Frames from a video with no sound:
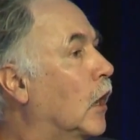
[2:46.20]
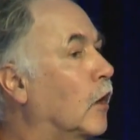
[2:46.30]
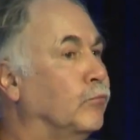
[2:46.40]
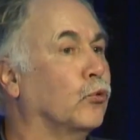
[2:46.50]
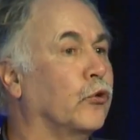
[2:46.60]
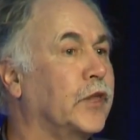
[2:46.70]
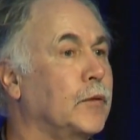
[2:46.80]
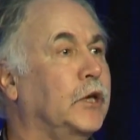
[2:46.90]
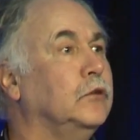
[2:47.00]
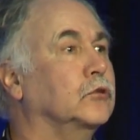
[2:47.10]
I've brought
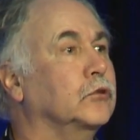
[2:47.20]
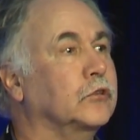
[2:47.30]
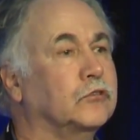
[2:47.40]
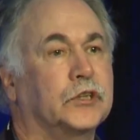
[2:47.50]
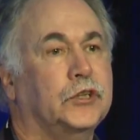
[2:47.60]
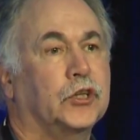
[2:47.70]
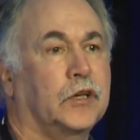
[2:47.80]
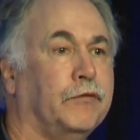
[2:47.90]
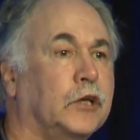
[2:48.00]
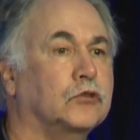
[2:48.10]
them into the senior
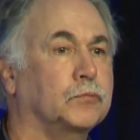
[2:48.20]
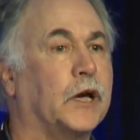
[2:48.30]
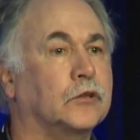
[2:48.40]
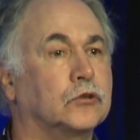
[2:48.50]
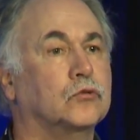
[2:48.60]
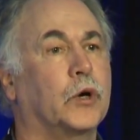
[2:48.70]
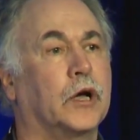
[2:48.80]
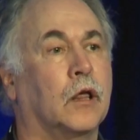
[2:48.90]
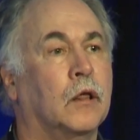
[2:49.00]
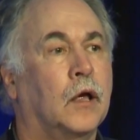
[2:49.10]
living space as
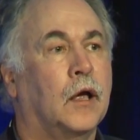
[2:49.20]
well.